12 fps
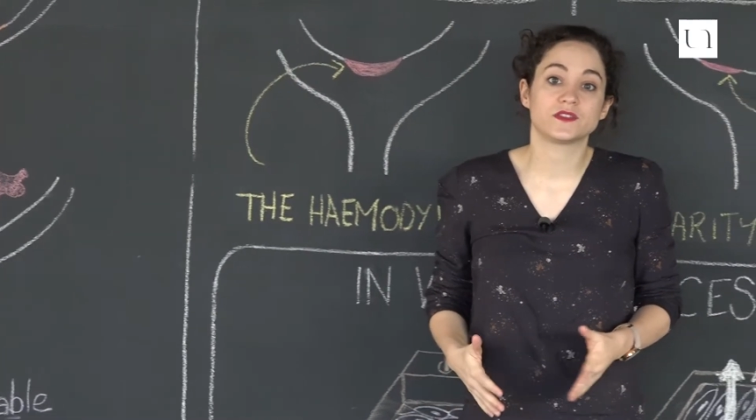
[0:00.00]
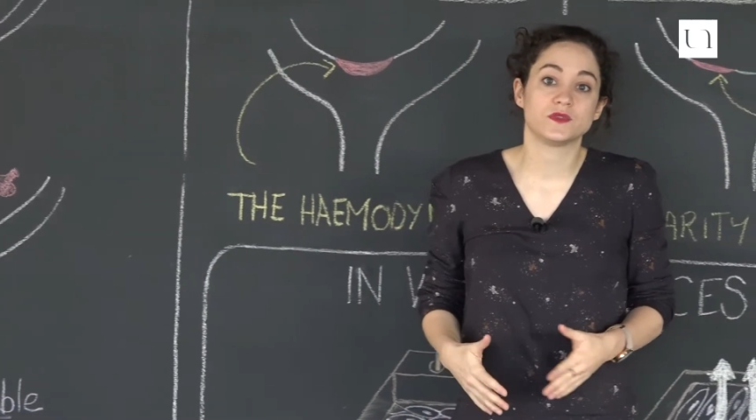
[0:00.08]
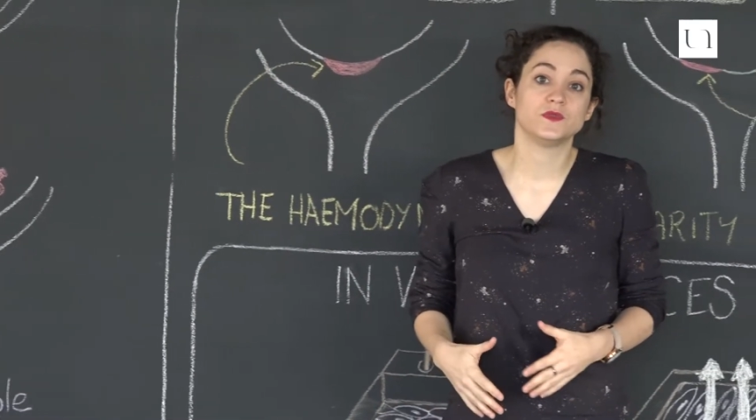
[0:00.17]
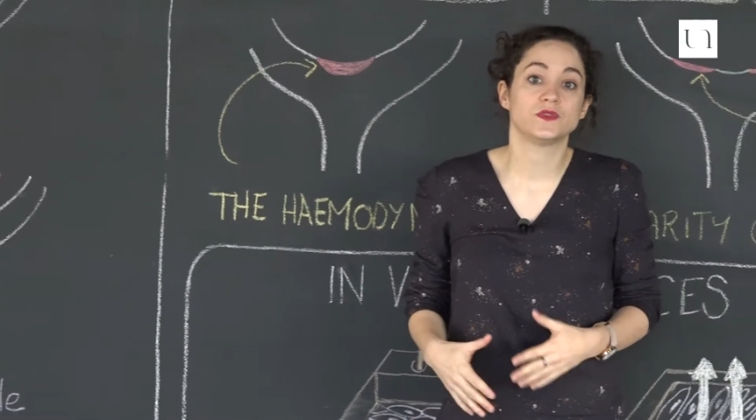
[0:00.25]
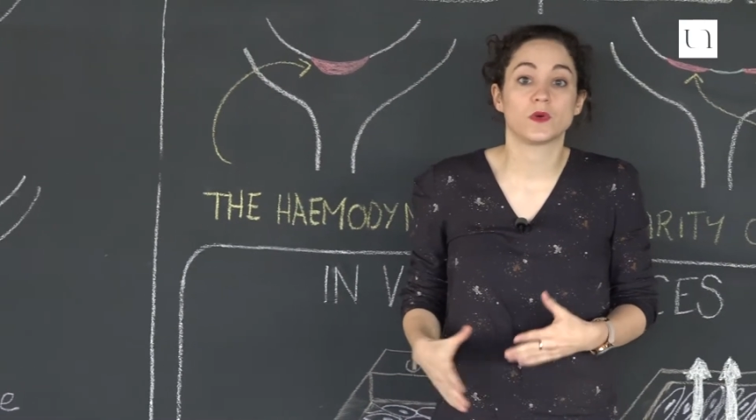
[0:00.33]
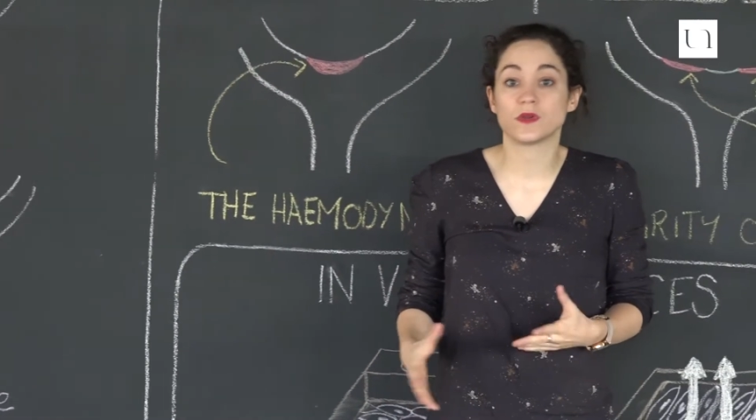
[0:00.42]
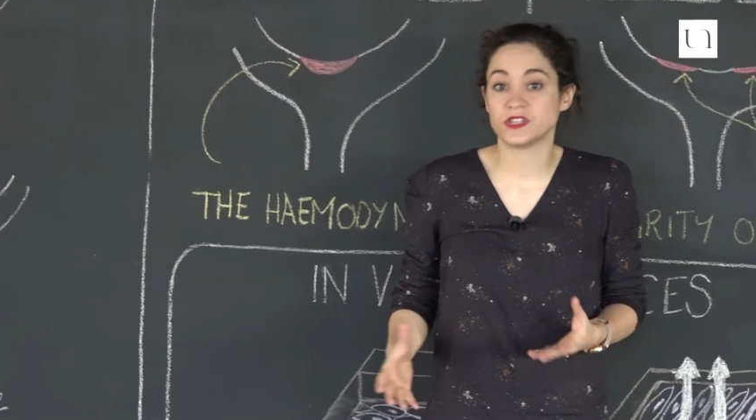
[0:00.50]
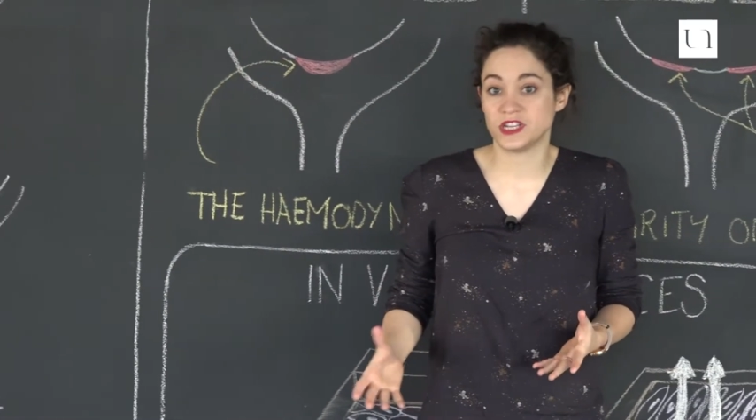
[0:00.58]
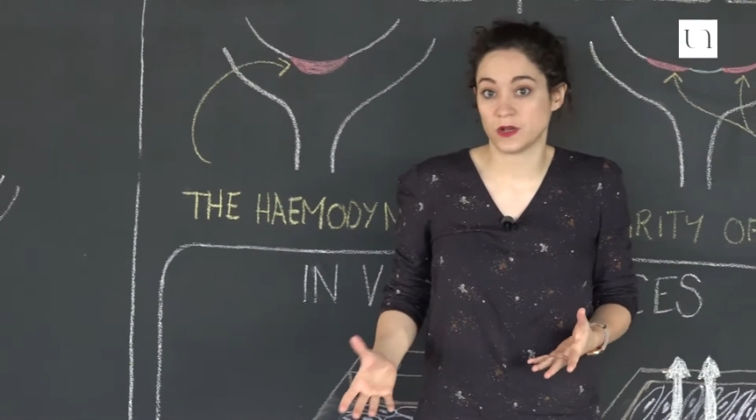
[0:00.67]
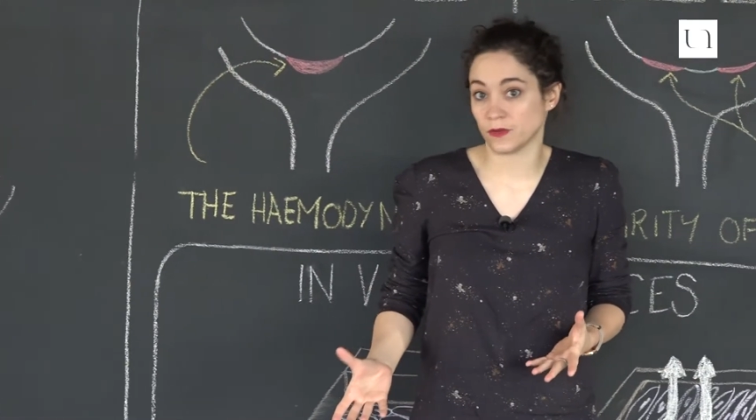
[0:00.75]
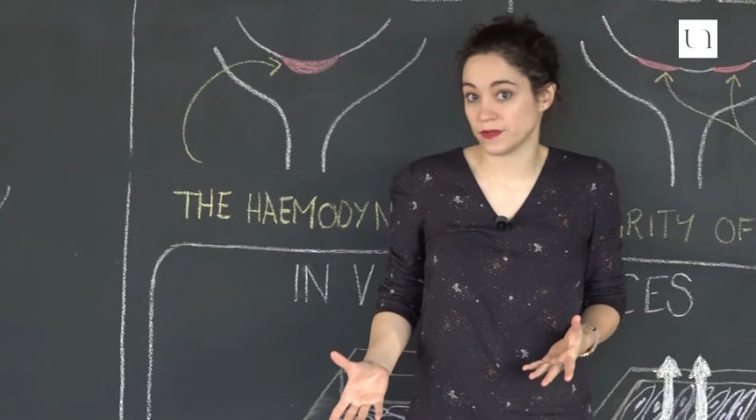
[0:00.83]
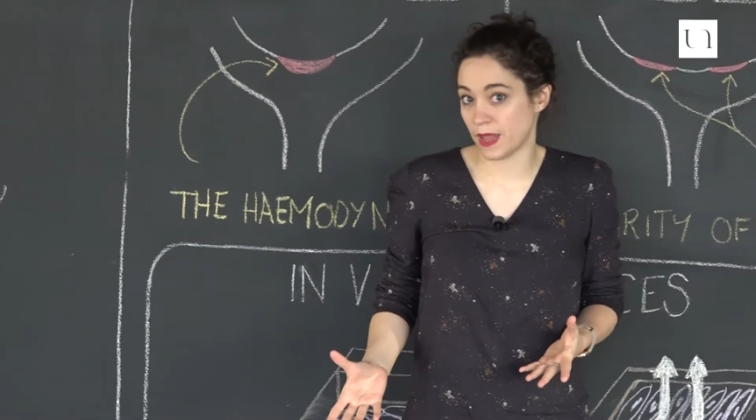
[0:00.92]
to
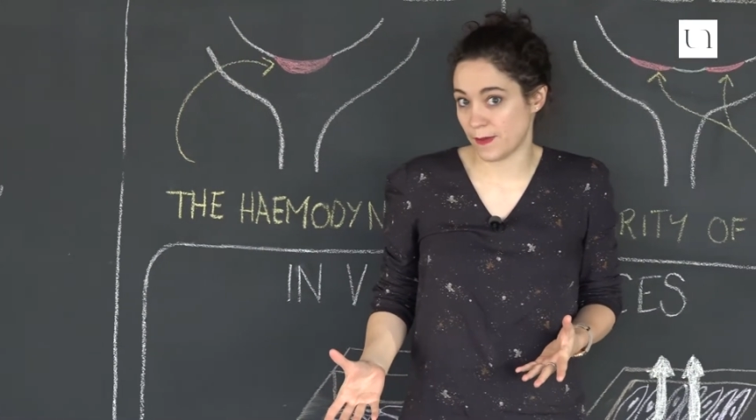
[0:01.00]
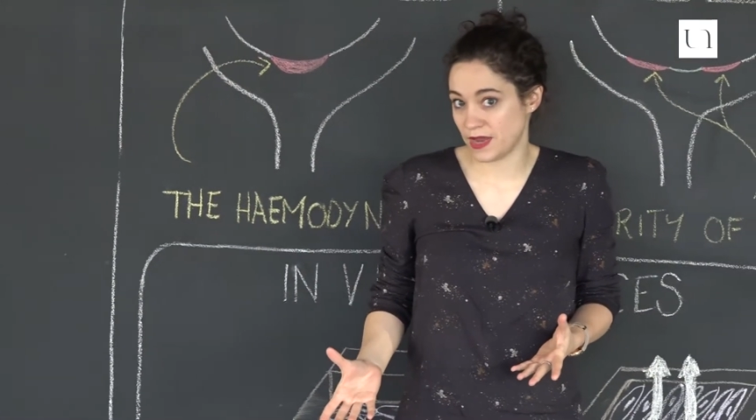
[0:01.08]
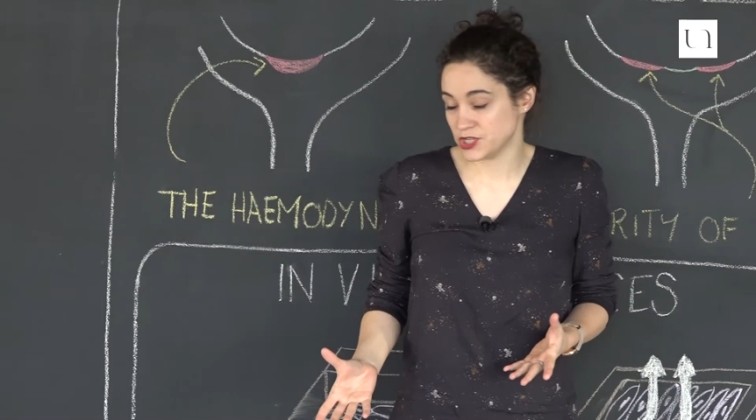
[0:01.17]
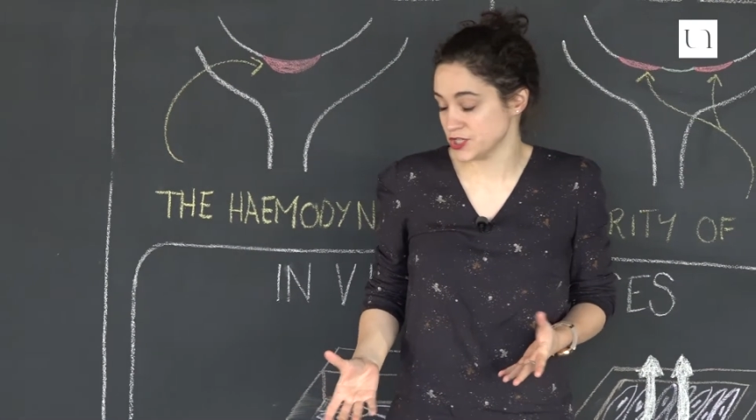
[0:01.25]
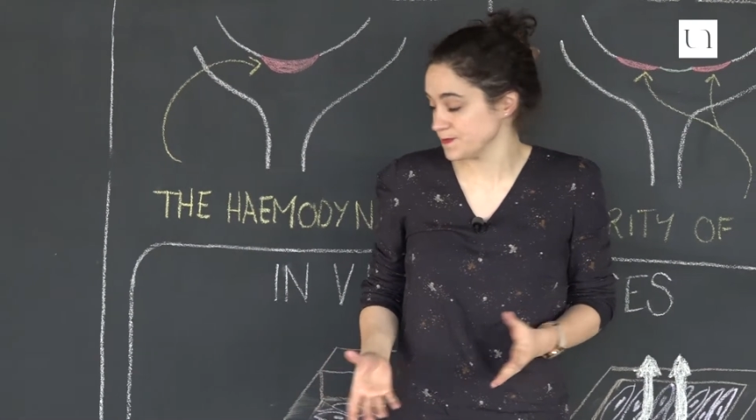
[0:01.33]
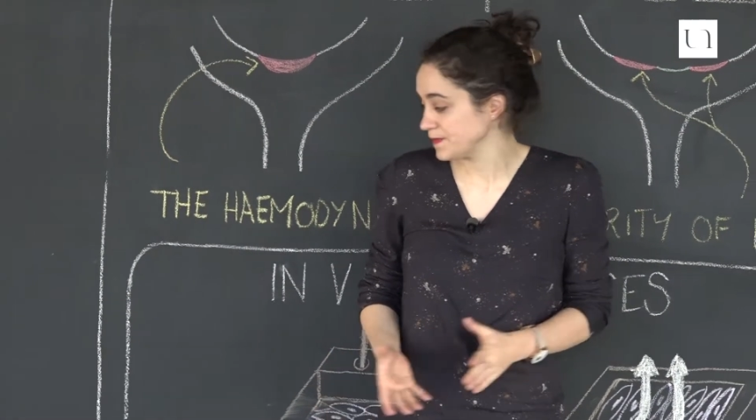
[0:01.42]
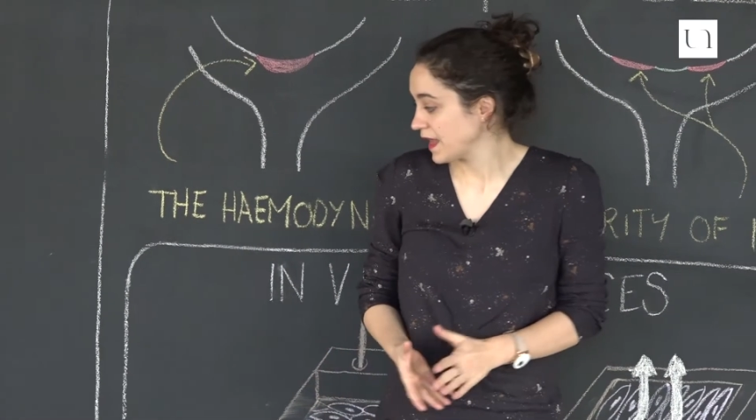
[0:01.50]
neurological damage.